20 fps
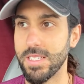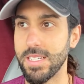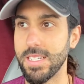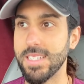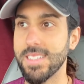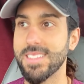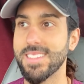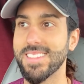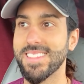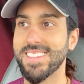
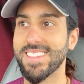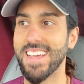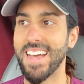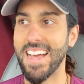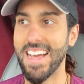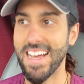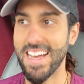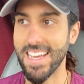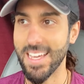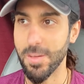It's
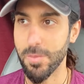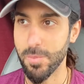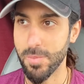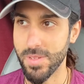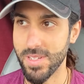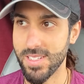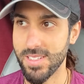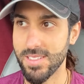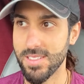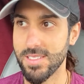time.
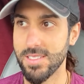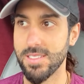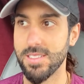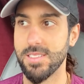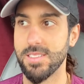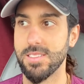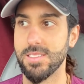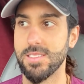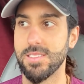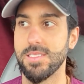
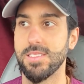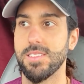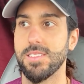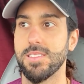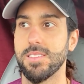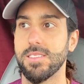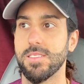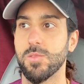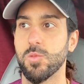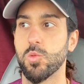
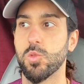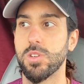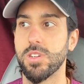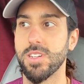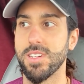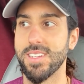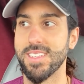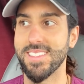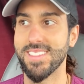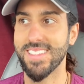We're
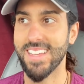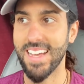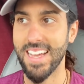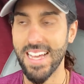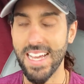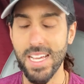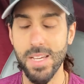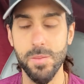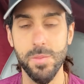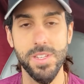at a
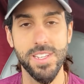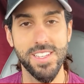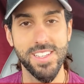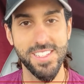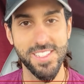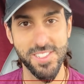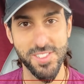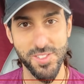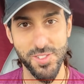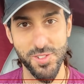time in
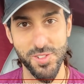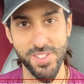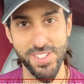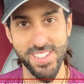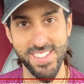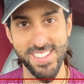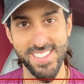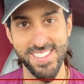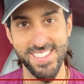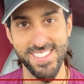
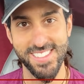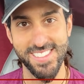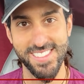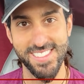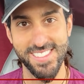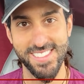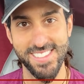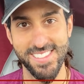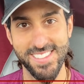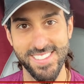history
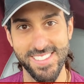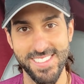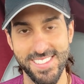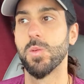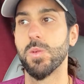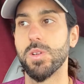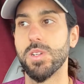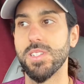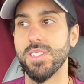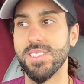
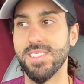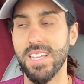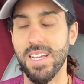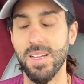where it's